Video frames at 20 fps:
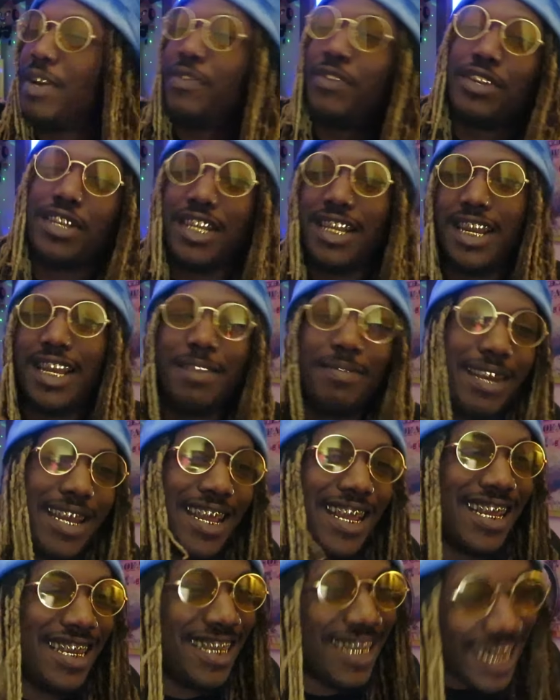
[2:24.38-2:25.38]
reference to that,
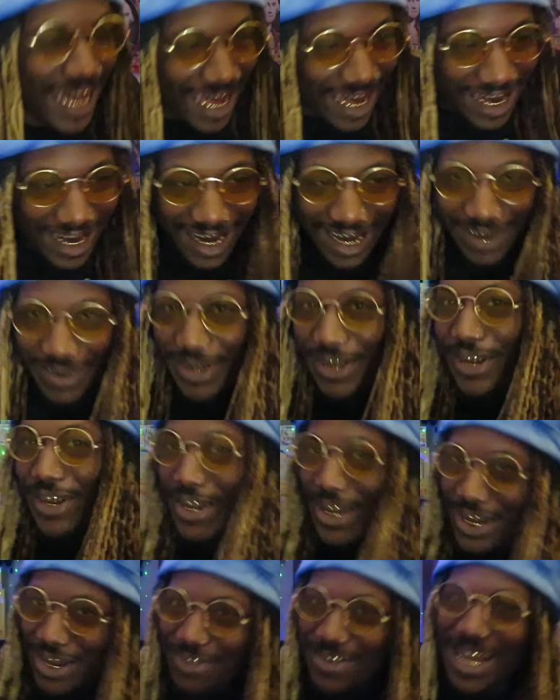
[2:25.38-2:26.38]
but I gave
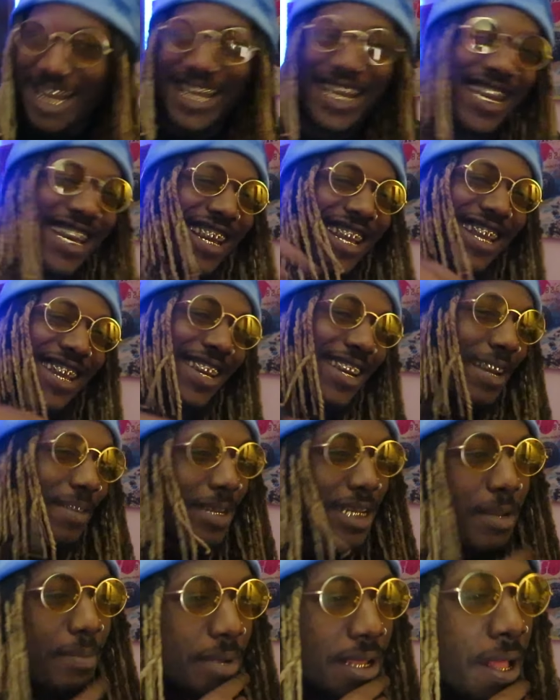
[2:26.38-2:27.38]
you my dog.
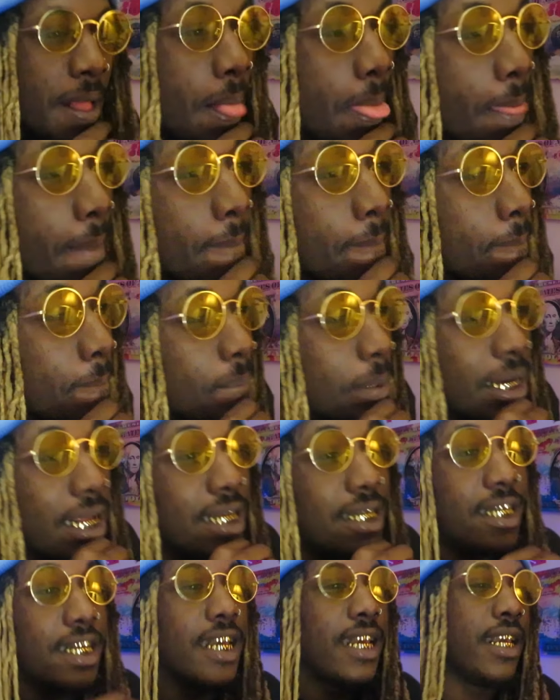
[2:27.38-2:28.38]
Let me stop playing. But
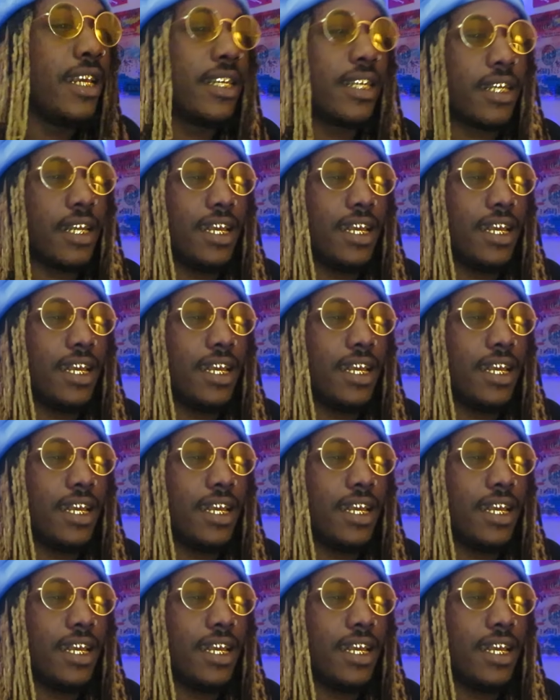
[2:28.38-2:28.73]
he said,